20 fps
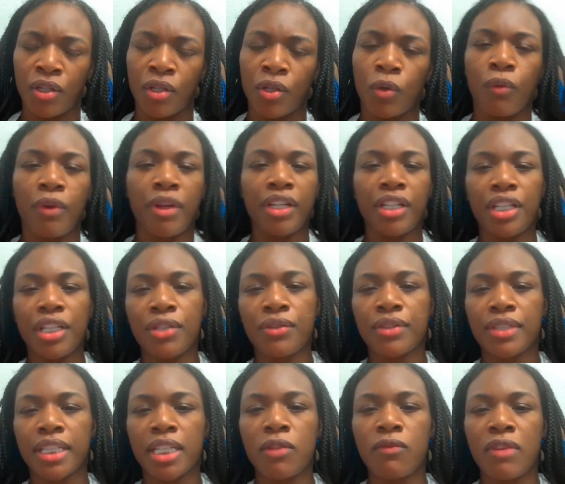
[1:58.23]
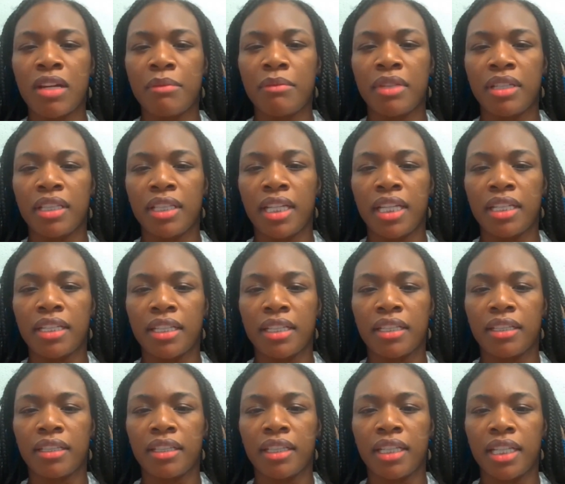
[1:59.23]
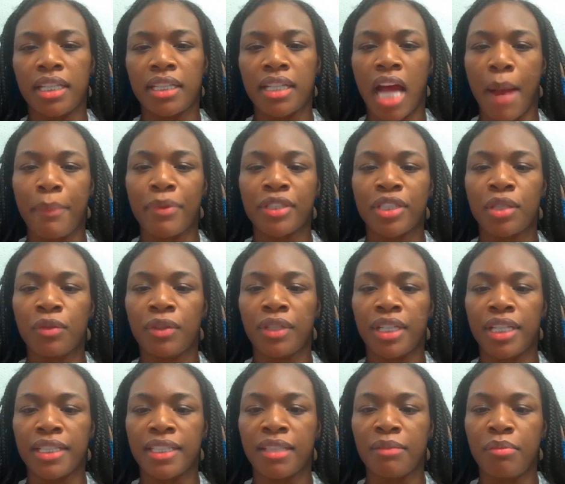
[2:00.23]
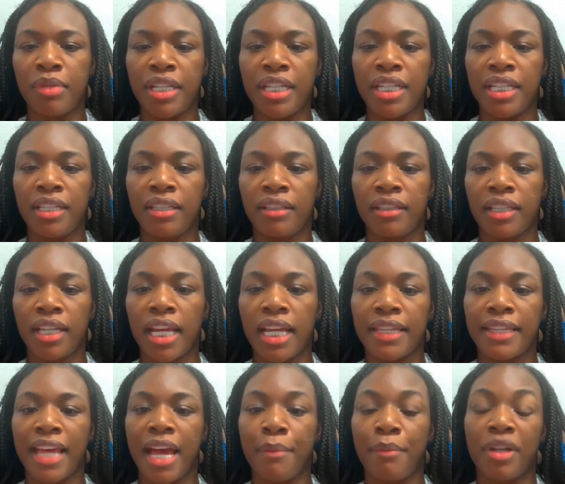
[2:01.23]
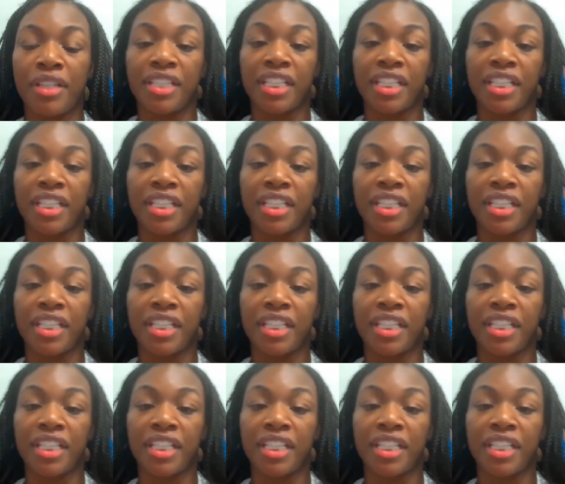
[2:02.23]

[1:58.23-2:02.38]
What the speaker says: When do you see women getting the opportunity to be in that much